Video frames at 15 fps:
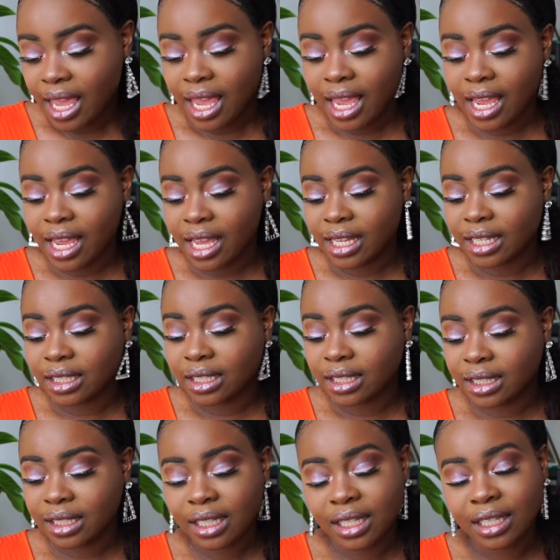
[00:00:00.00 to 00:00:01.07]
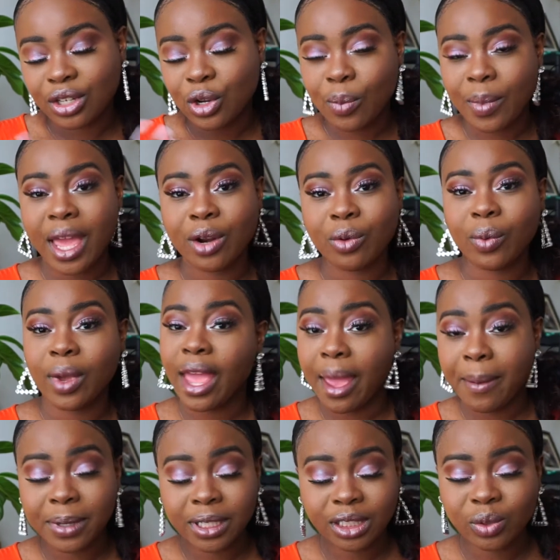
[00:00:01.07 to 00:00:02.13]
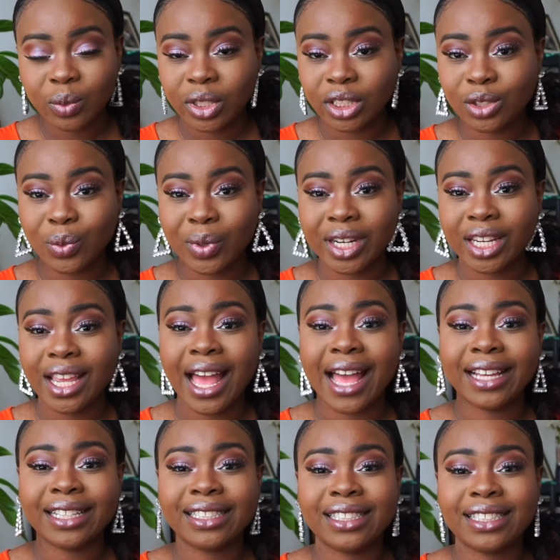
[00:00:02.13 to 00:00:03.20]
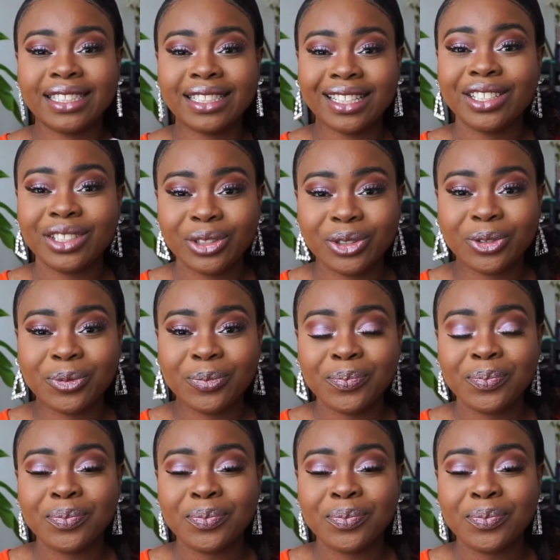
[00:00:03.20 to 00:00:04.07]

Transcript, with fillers: And no matter what happened in twenty twenty, I still